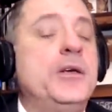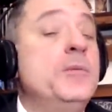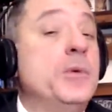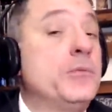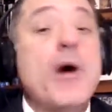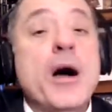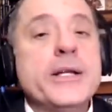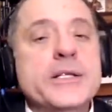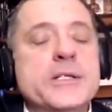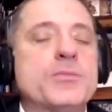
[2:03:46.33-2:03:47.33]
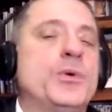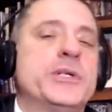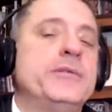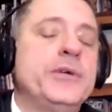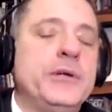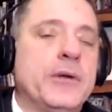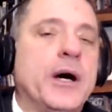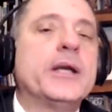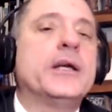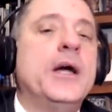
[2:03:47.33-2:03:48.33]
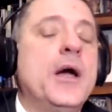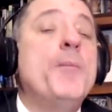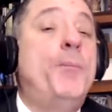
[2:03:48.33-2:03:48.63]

human rights, whatever you like.